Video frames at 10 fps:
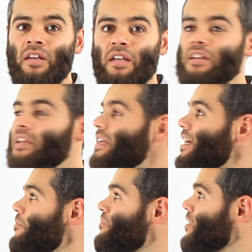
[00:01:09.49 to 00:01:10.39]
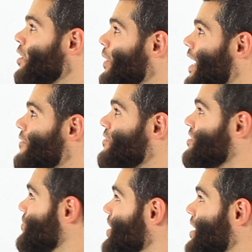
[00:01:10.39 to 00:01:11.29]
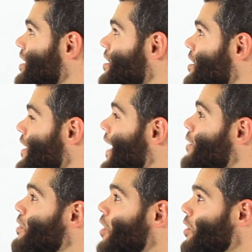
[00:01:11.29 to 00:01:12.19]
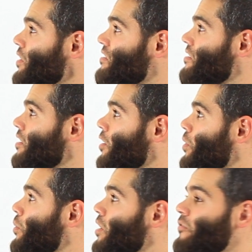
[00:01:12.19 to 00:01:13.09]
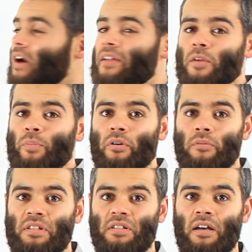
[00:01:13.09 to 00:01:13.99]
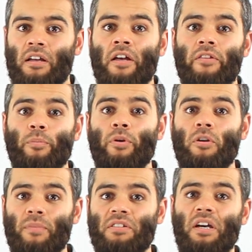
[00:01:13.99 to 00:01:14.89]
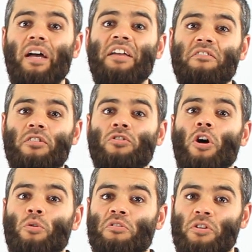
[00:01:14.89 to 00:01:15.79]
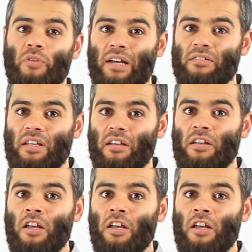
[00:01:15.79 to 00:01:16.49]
In here we have this figure and we notice we want to find the perimeter. The perimeter is the total surrounding.